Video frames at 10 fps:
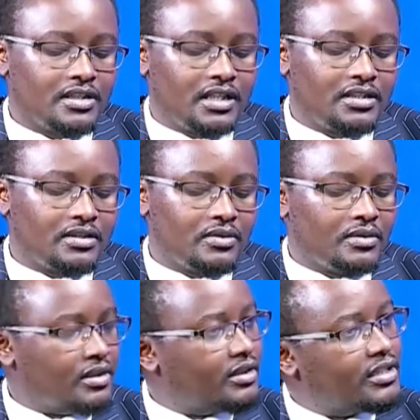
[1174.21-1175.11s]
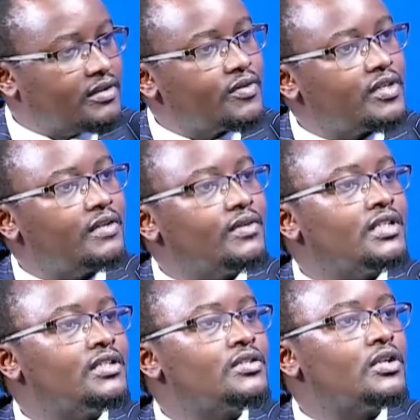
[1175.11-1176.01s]
judge, they give you the
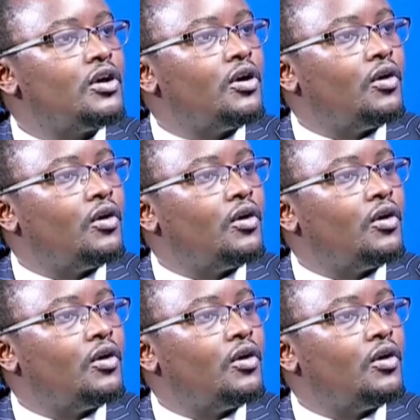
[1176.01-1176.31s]
evidence